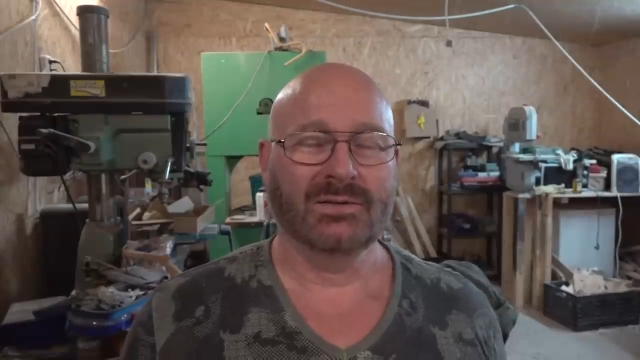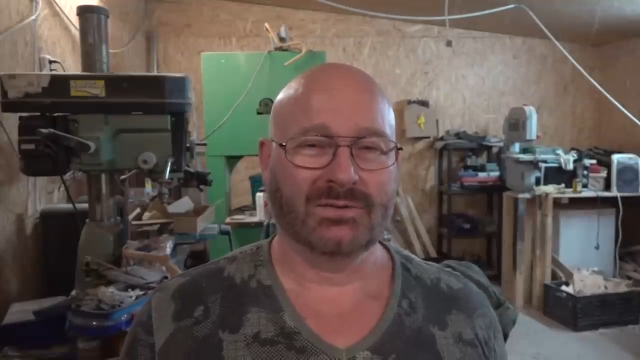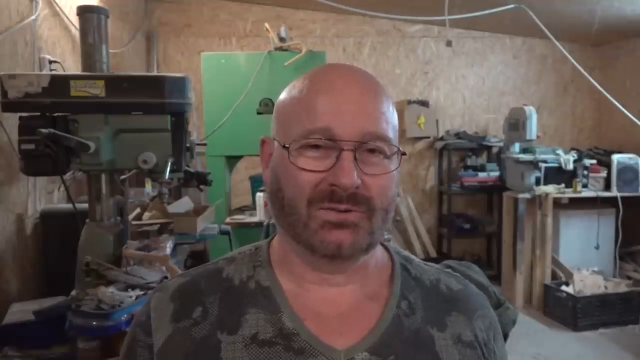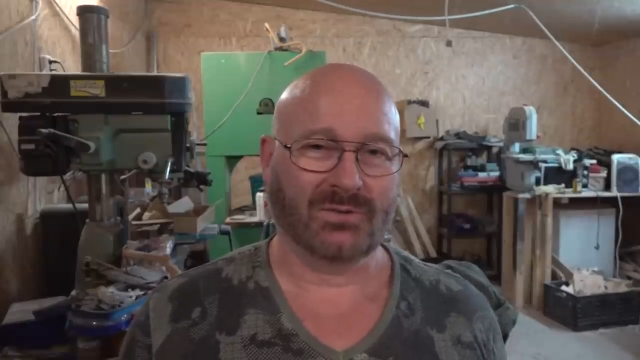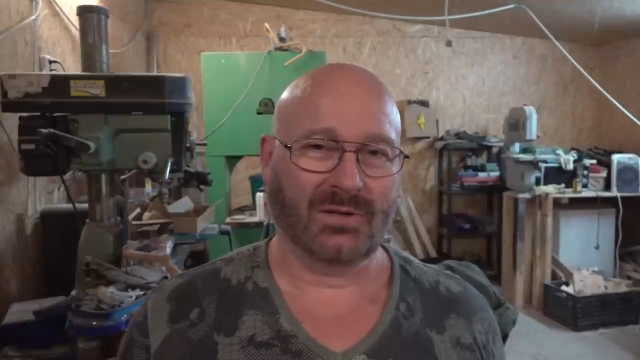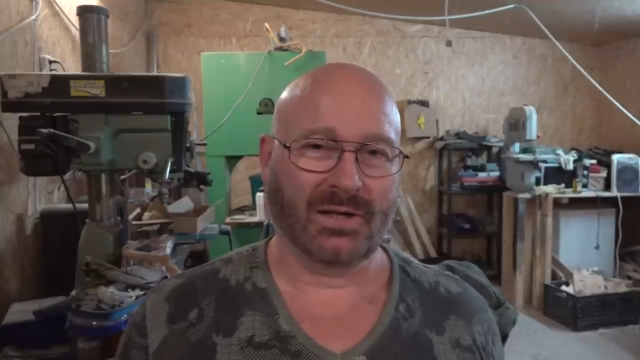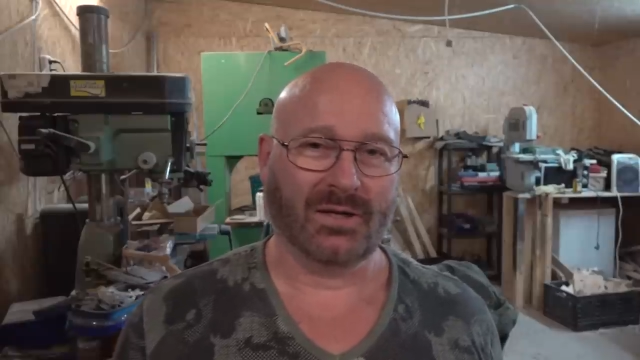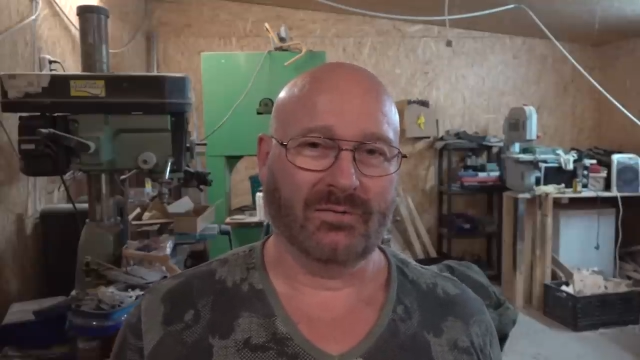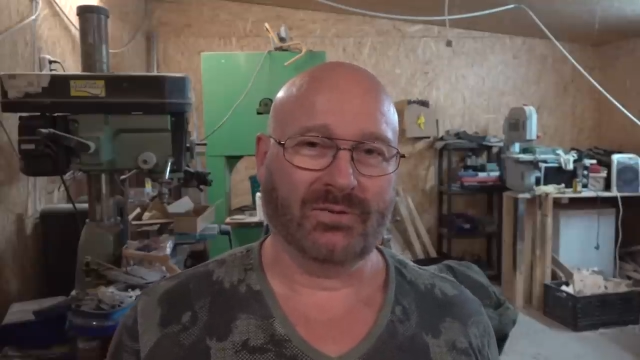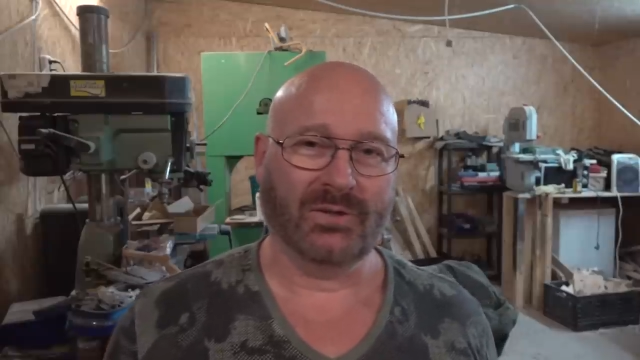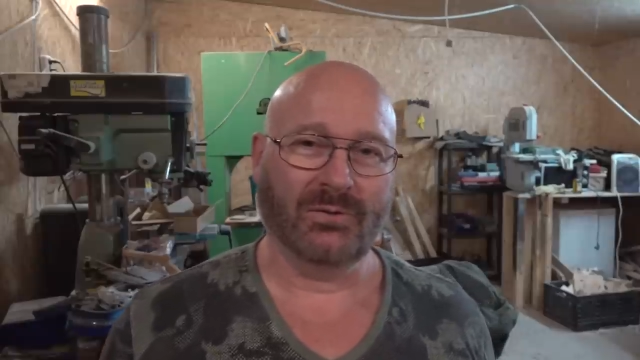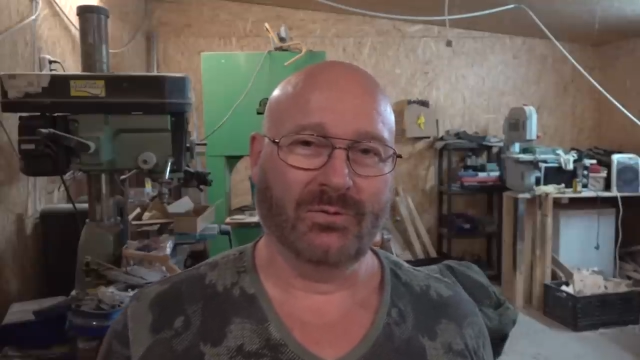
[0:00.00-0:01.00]
so the lucky
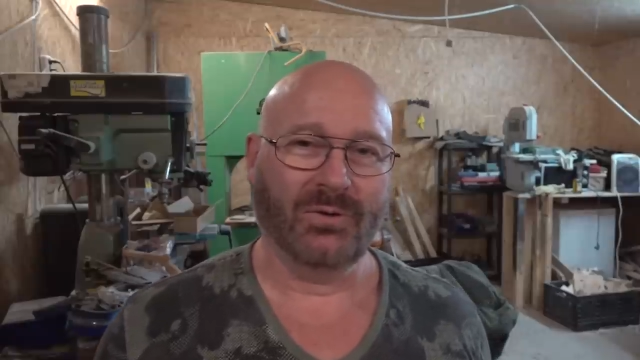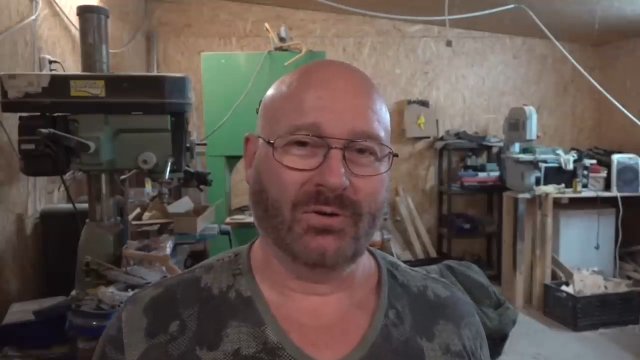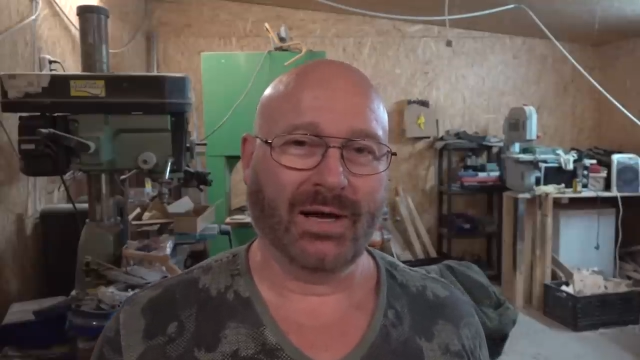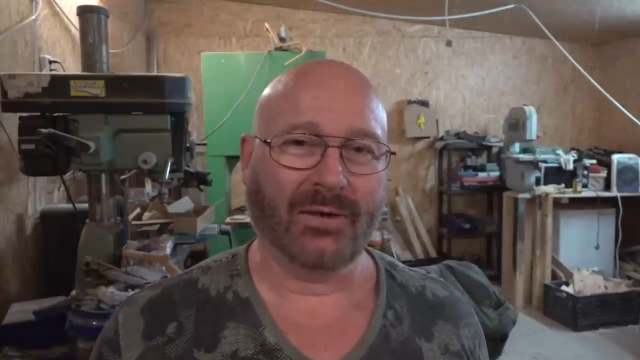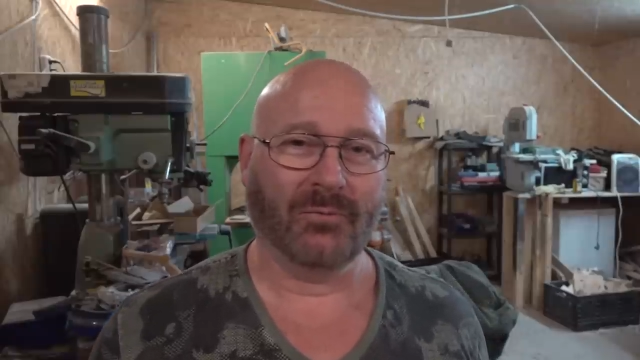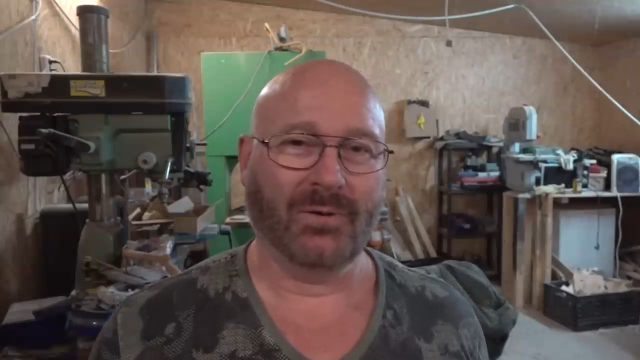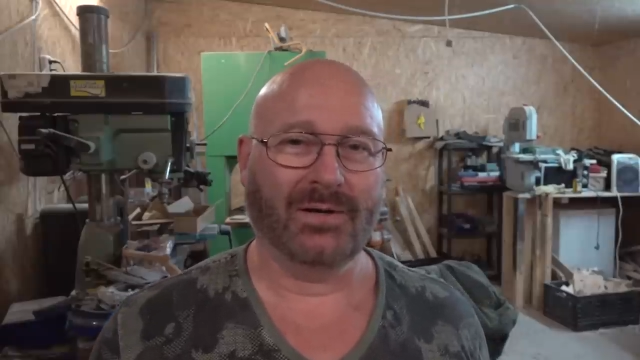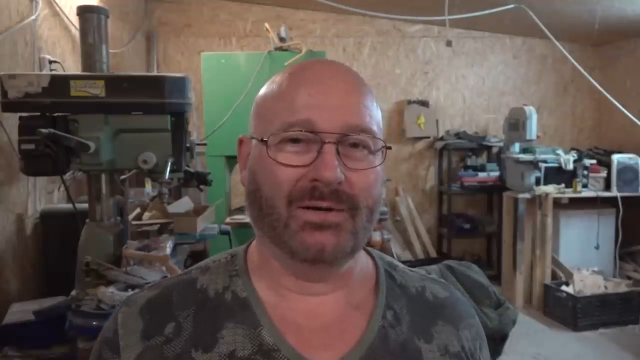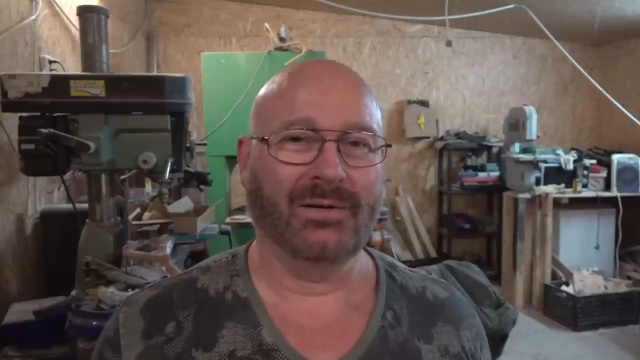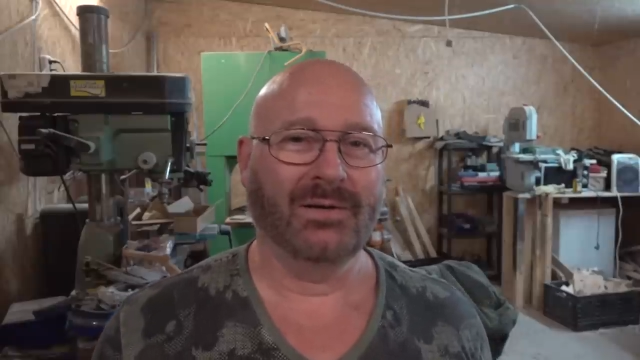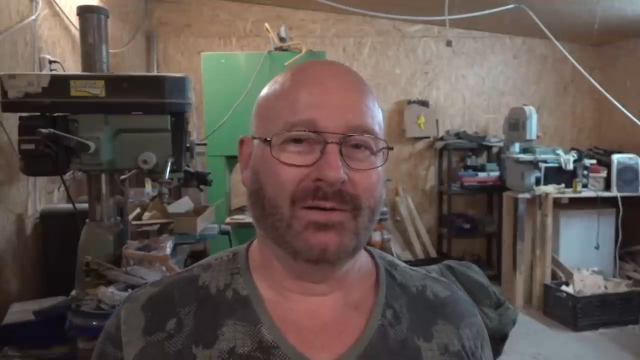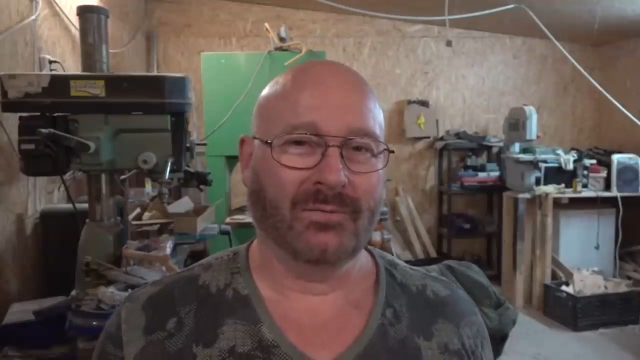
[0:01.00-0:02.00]
few who got
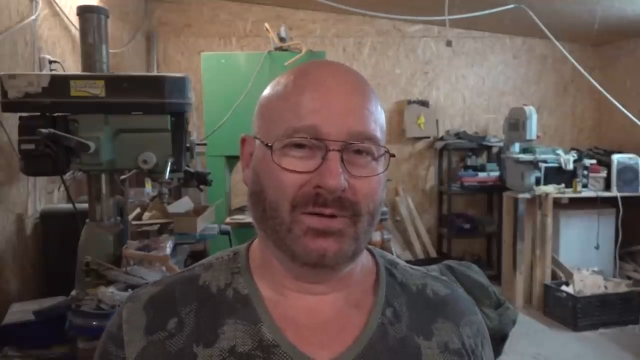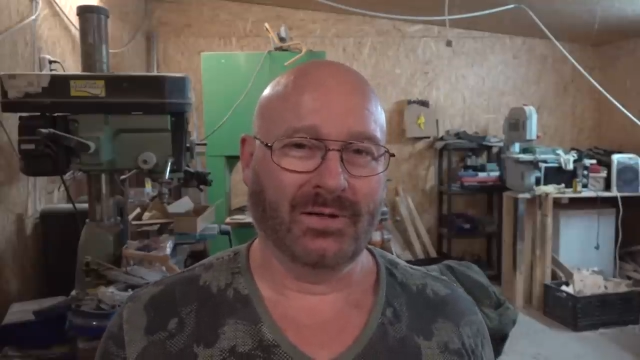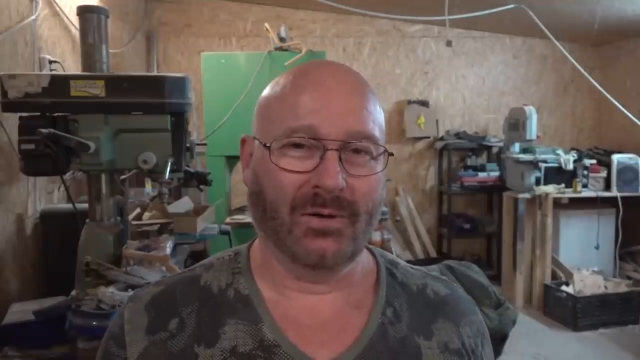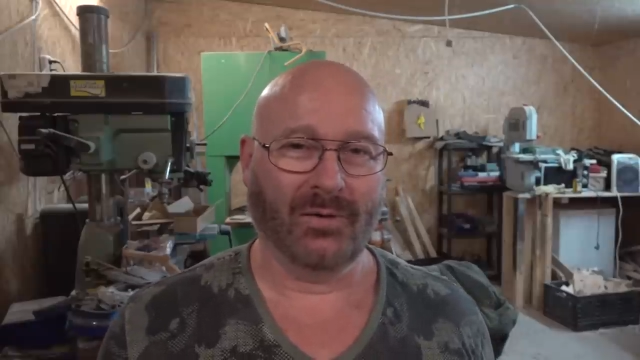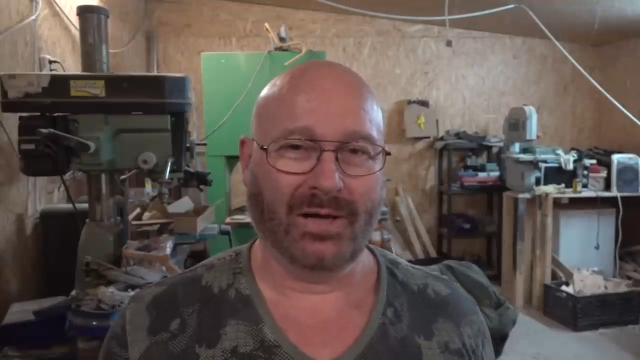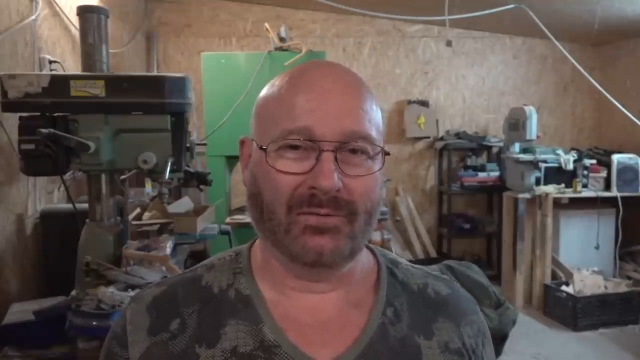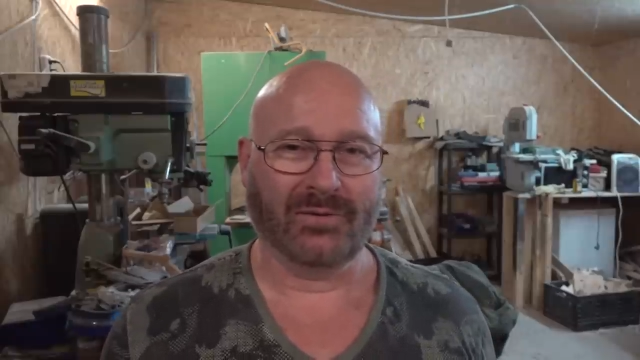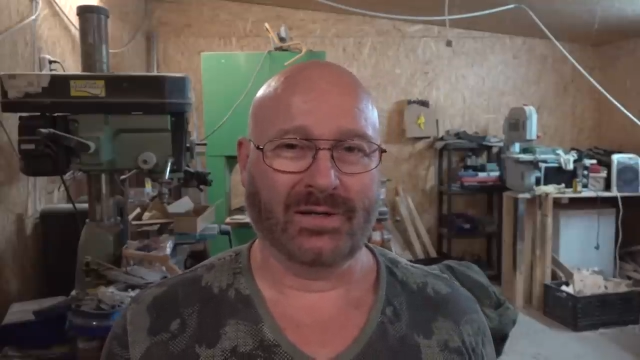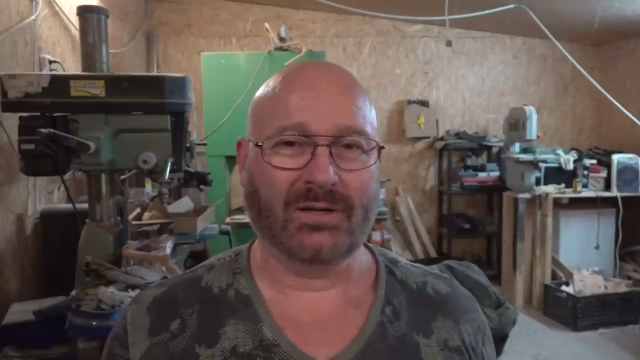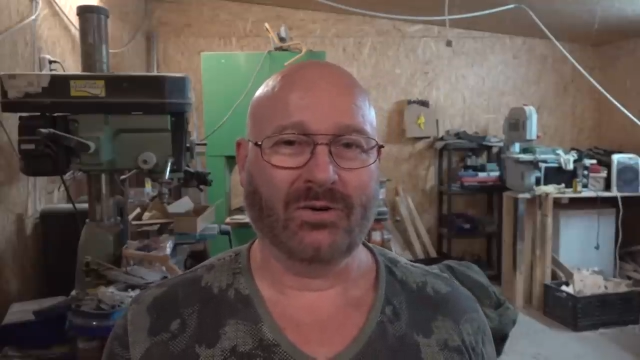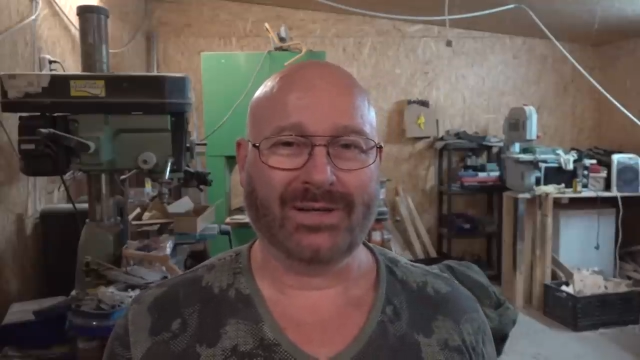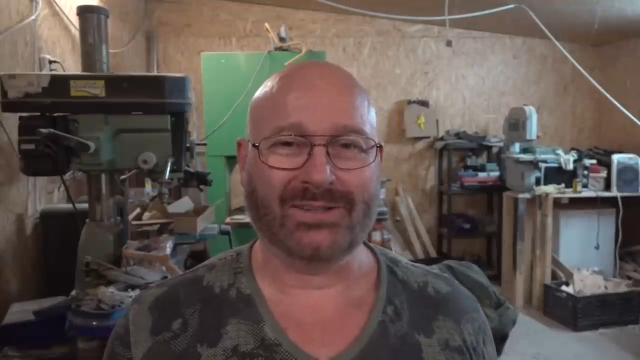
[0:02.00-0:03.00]
one will now have
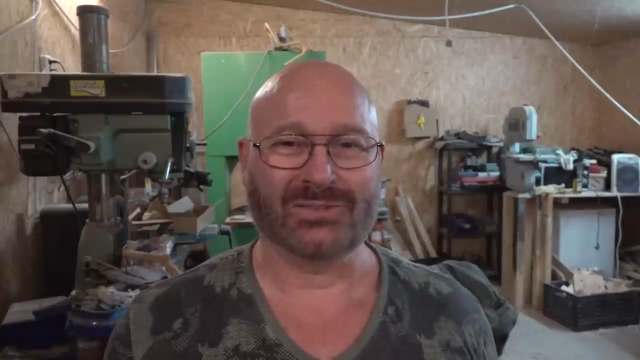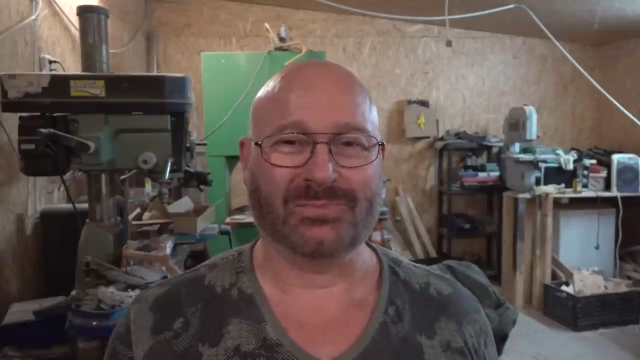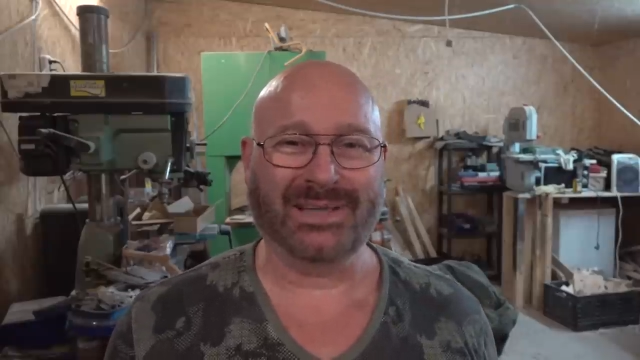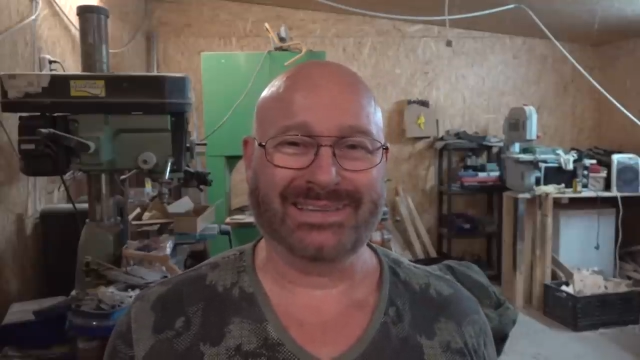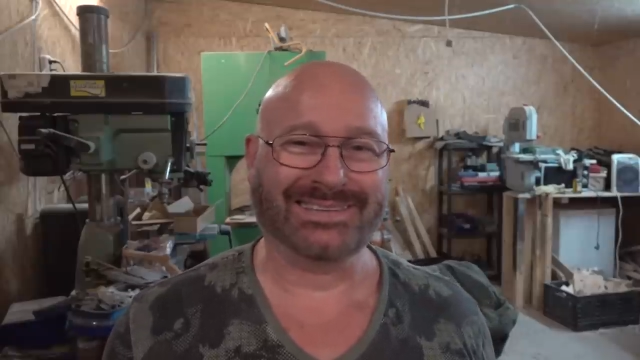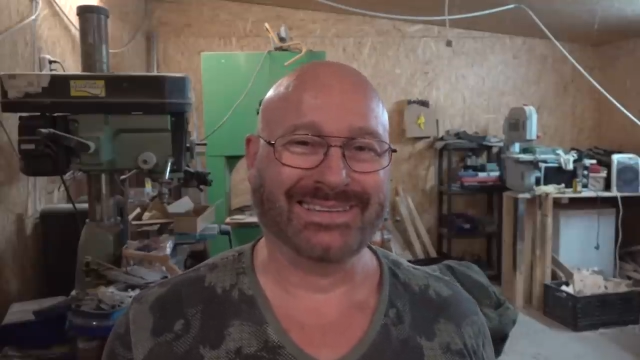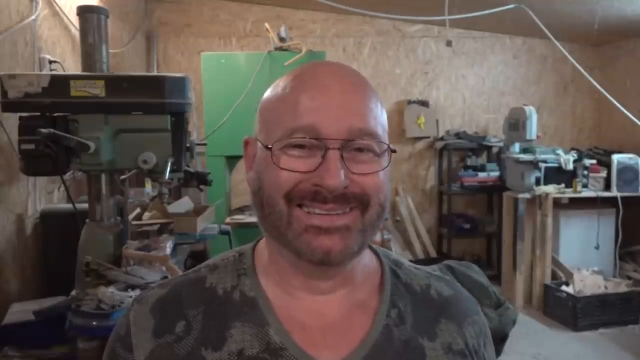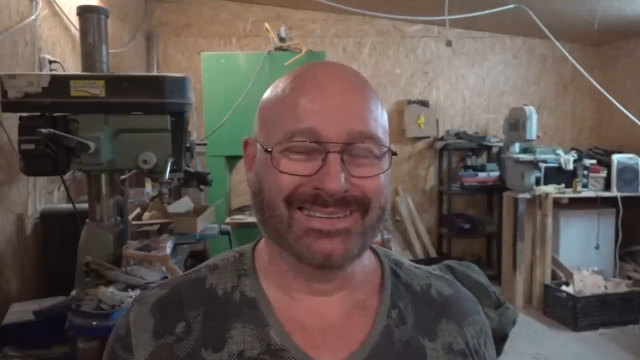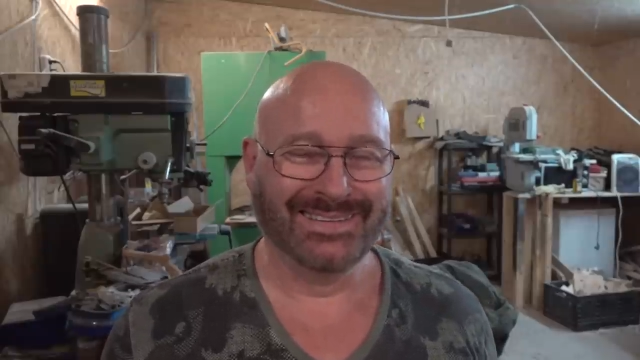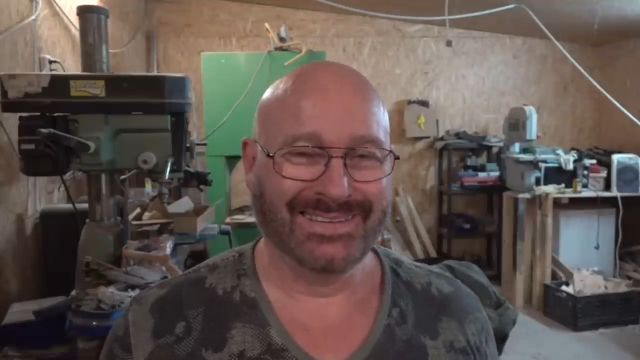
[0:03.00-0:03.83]
a collector's piece.